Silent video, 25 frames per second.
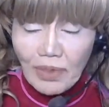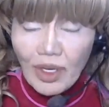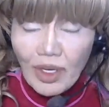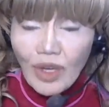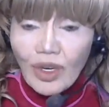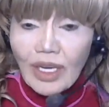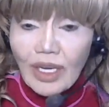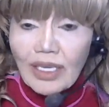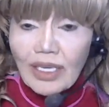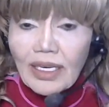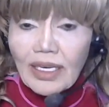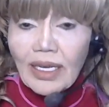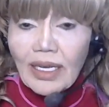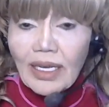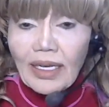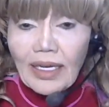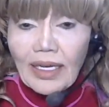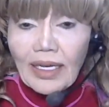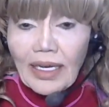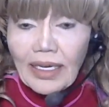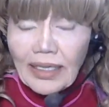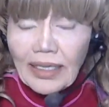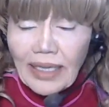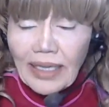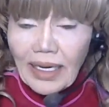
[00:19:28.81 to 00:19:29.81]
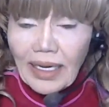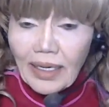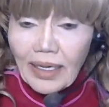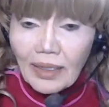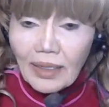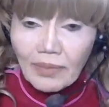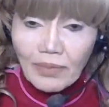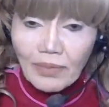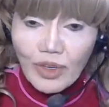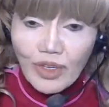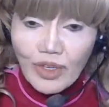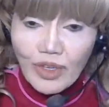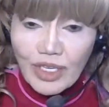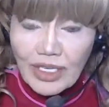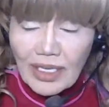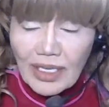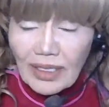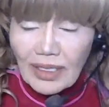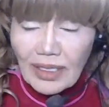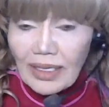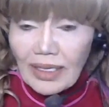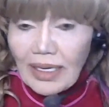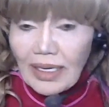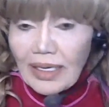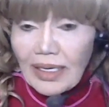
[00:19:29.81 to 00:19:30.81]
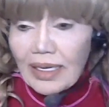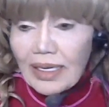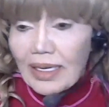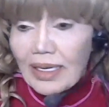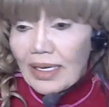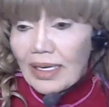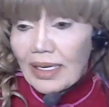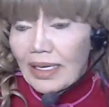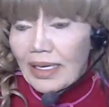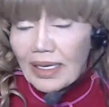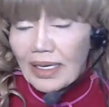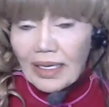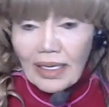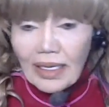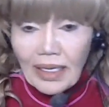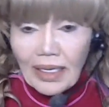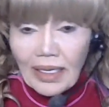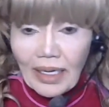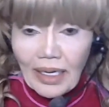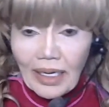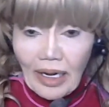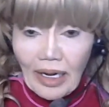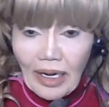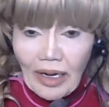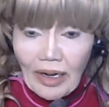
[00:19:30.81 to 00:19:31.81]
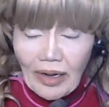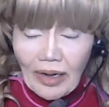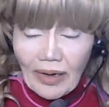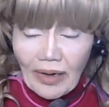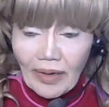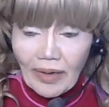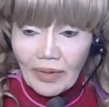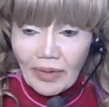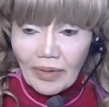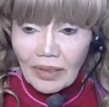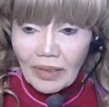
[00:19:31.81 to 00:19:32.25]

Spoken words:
Look at Hitler, Mussolini, uh,